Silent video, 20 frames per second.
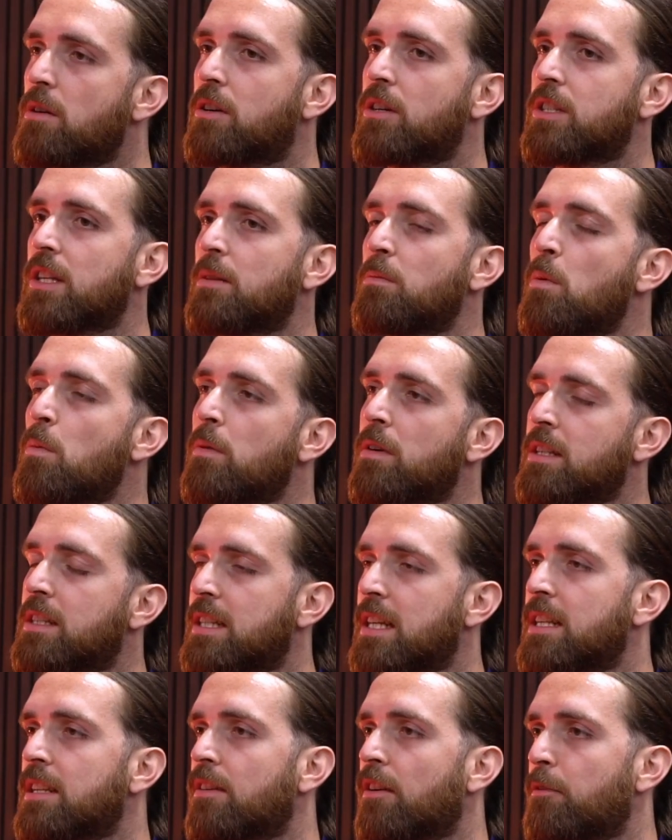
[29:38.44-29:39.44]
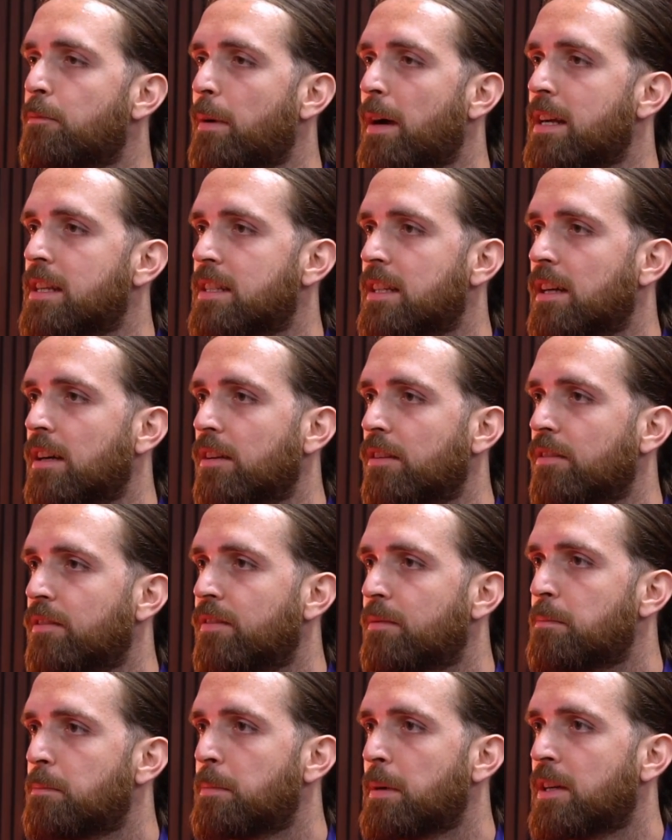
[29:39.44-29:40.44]
because I won't want to send her off by
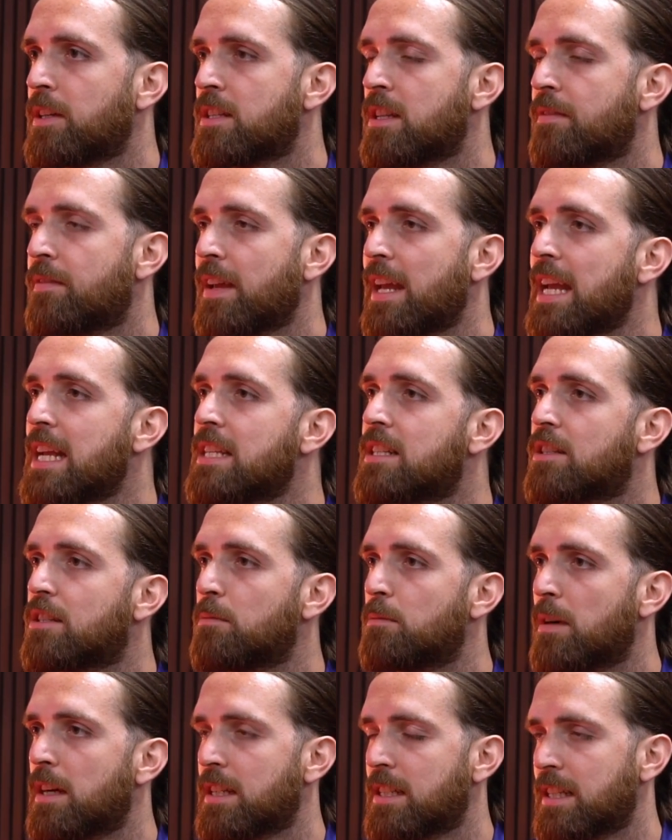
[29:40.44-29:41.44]
herself. Because if it is somewhere